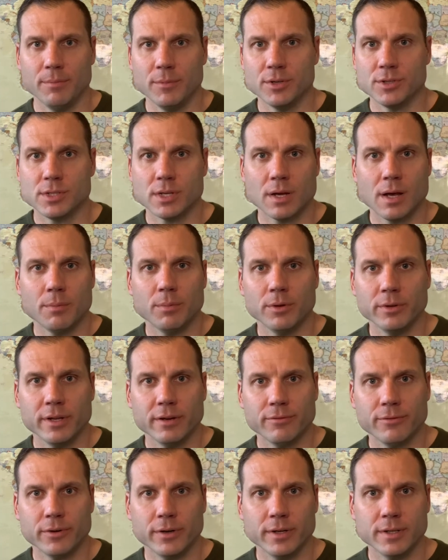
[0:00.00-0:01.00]
There's a couple
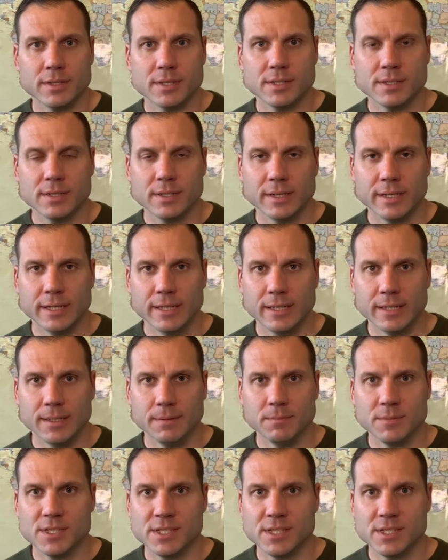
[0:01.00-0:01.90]
different um,